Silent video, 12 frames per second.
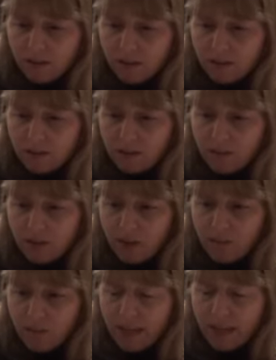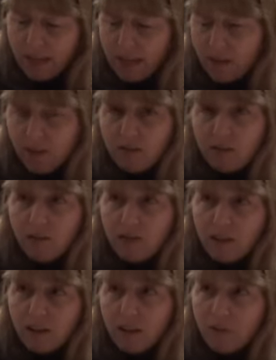This is going to be
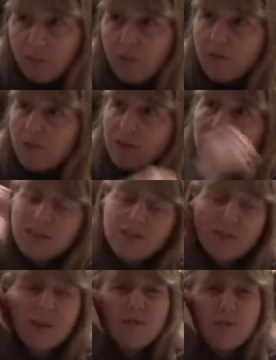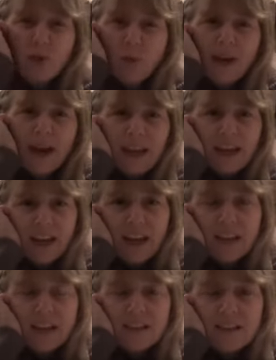a little bit of a different format, I
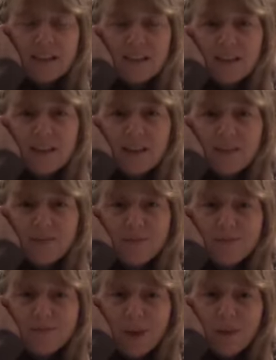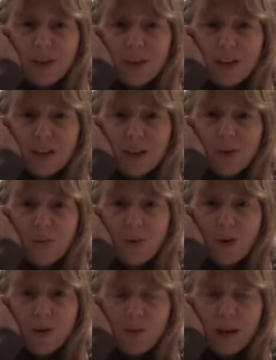guess. Maybe a little
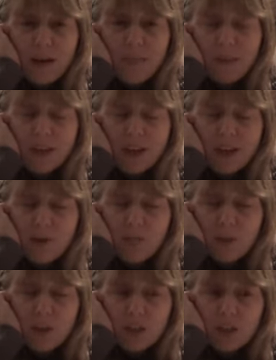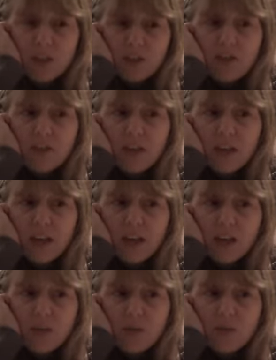more rambly and personal than
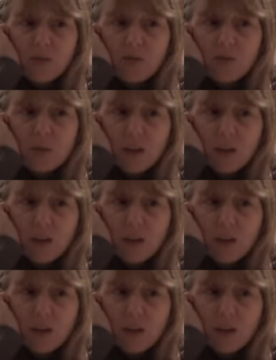usual.